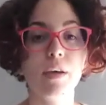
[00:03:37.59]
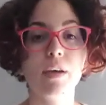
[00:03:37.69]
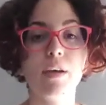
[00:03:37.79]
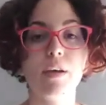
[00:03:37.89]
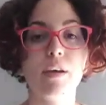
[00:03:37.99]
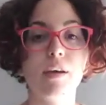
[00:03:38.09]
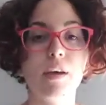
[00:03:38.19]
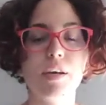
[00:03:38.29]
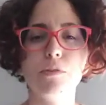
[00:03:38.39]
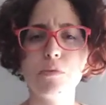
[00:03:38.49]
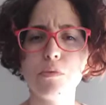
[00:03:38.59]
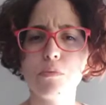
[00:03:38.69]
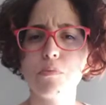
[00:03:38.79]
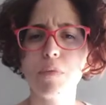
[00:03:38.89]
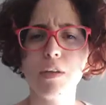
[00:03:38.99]
I
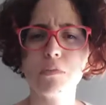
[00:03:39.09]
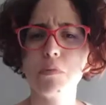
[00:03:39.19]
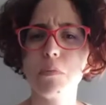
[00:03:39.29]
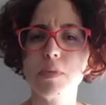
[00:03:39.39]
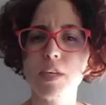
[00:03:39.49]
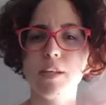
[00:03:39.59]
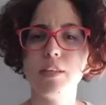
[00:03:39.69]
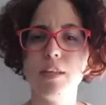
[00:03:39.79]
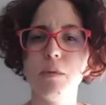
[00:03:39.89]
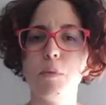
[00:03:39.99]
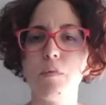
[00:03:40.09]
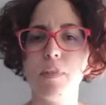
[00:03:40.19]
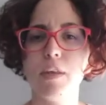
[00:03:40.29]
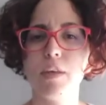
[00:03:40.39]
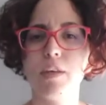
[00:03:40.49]
don't remember exactly the name of
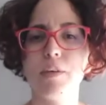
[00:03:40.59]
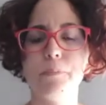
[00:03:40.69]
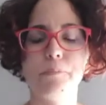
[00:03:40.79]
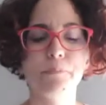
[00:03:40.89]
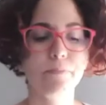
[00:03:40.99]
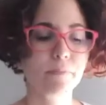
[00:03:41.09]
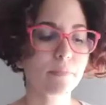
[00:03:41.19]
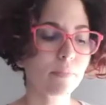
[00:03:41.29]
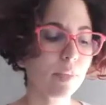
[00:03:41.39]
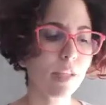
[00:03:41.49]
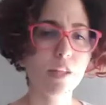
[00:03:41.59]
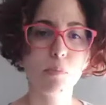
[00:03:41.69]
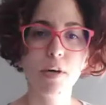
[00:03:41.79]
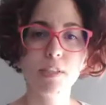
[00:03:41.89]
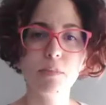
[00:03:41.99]
the
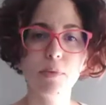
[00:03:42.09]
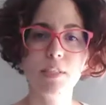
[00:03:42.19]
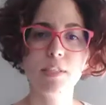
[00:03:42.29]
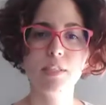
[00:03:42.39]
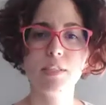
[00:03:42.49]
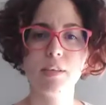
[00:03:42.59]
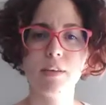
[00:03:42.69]
party, but it's